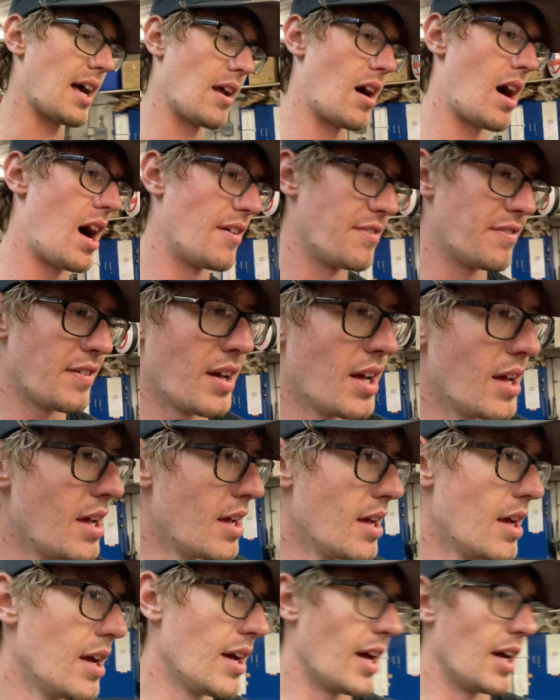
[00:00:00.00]
off
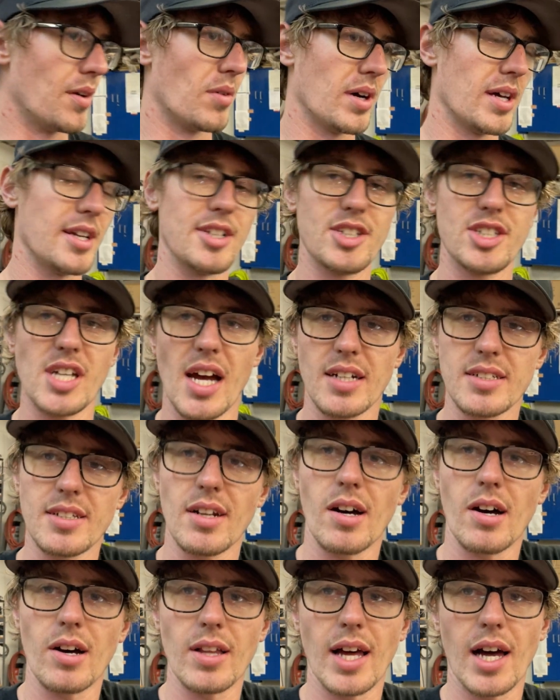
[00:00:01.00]
and went and checked it
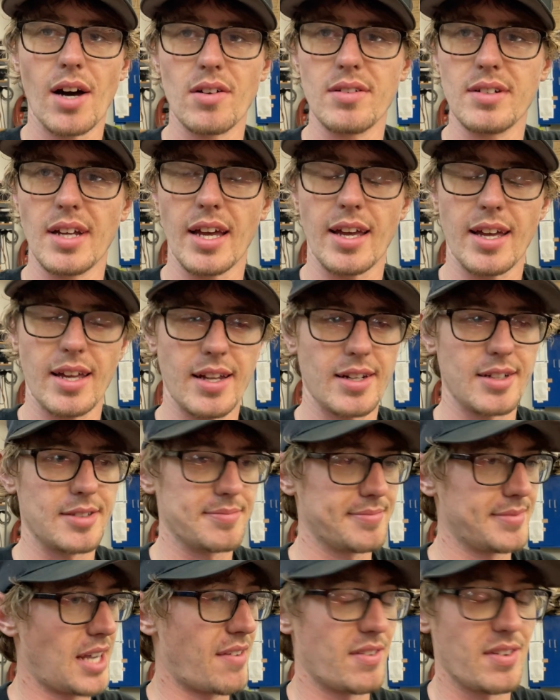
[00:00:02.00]
all out, and
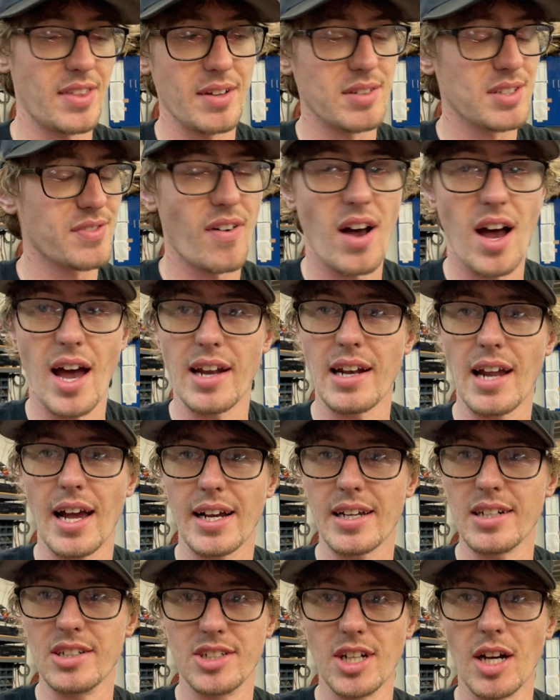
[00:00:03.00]
everything was fine. I
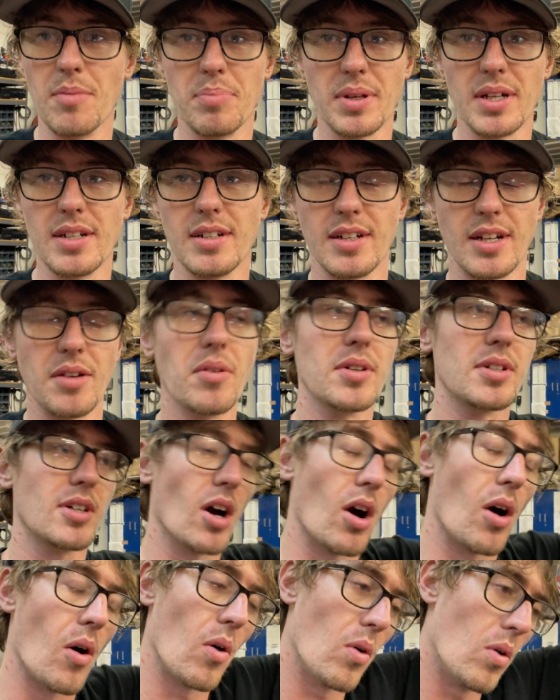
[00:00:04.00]
could jump it and it would
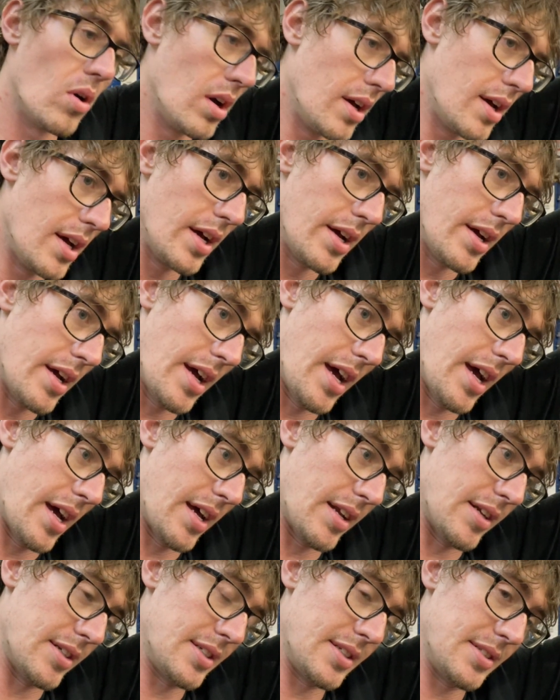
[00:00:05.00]
go,
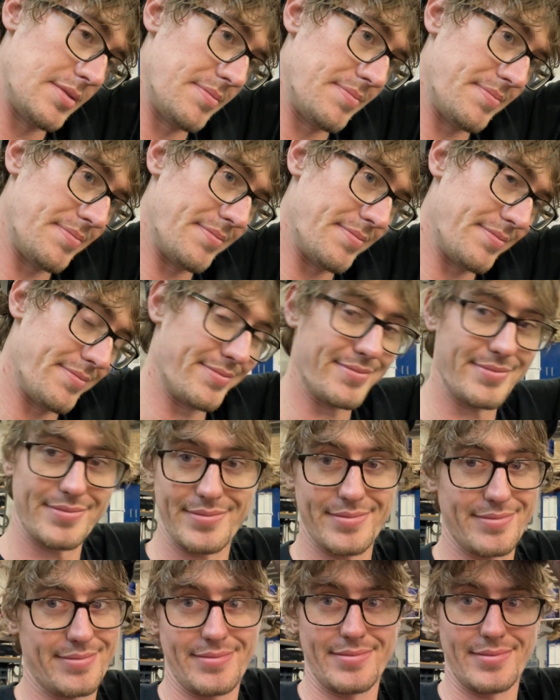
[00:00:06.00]
and
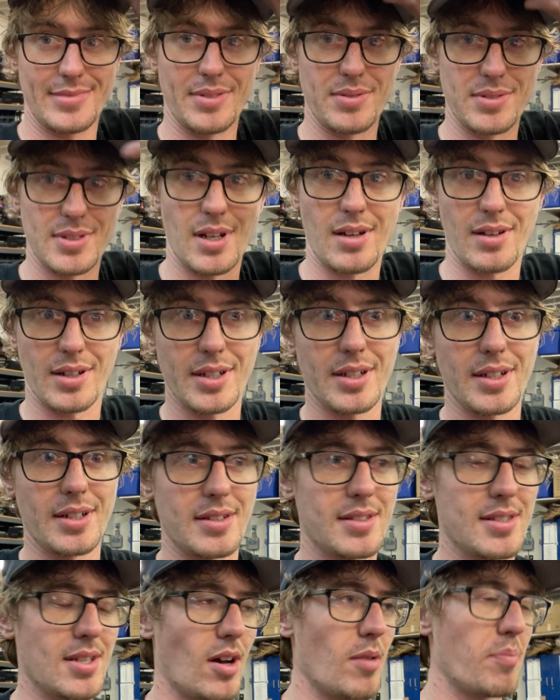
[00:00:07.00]
it was all
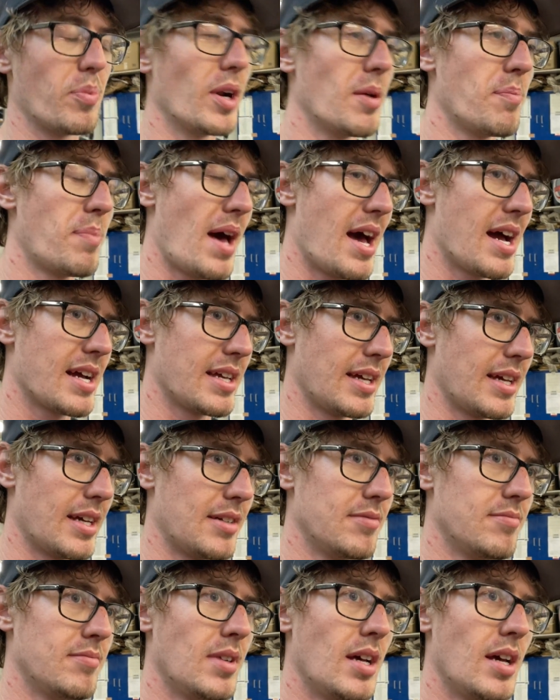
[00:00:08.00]
good. So I put it back
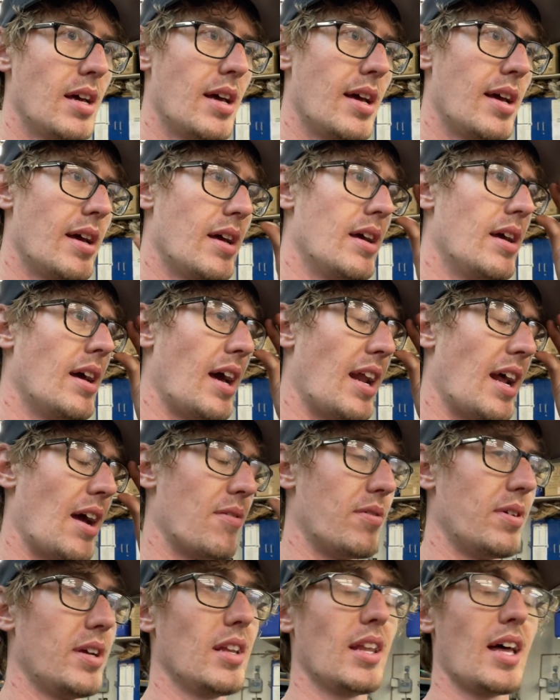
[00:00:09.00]
in, and I
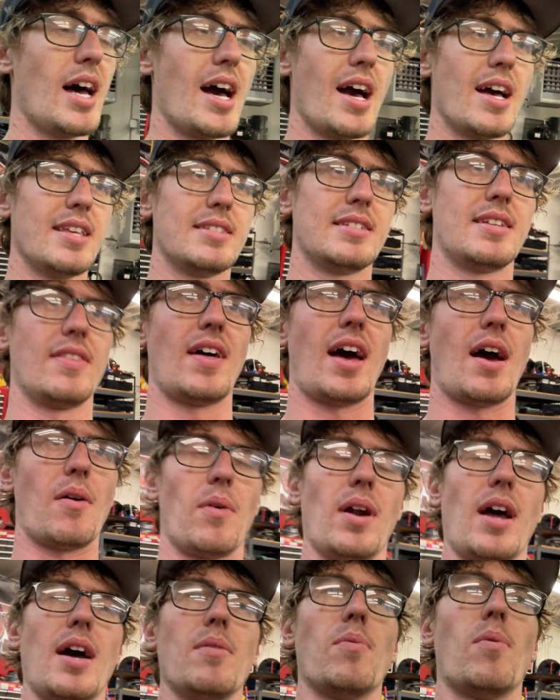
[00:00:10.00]
realized that
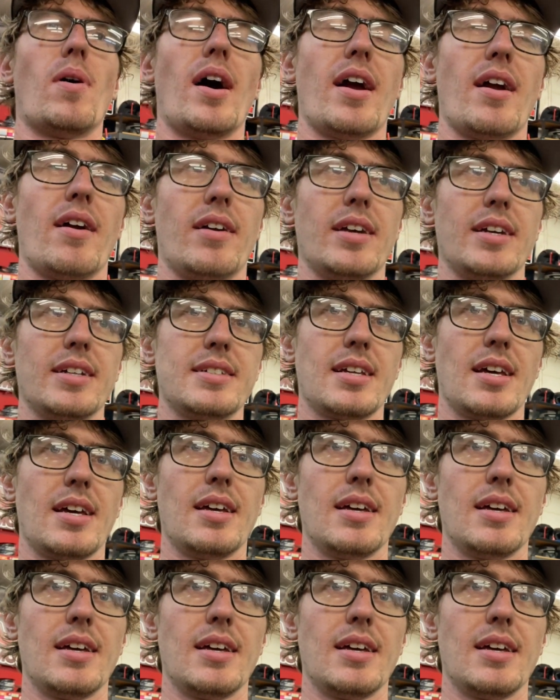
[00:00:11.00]
when I wired it,